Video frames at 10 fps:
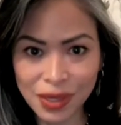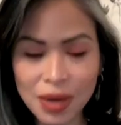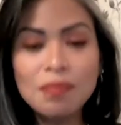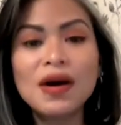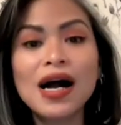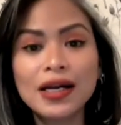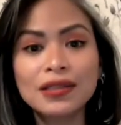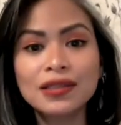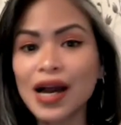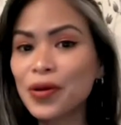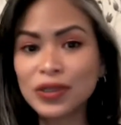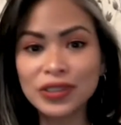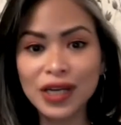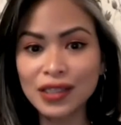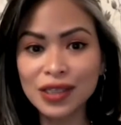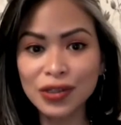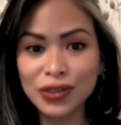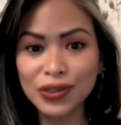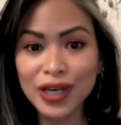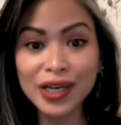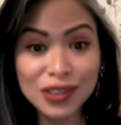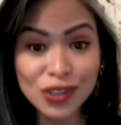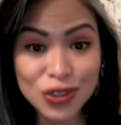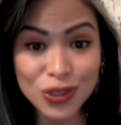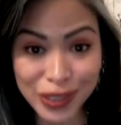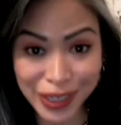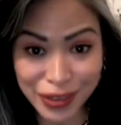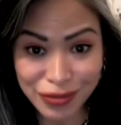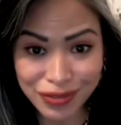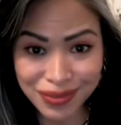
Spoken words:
but I will not tell you, yes, you should leave.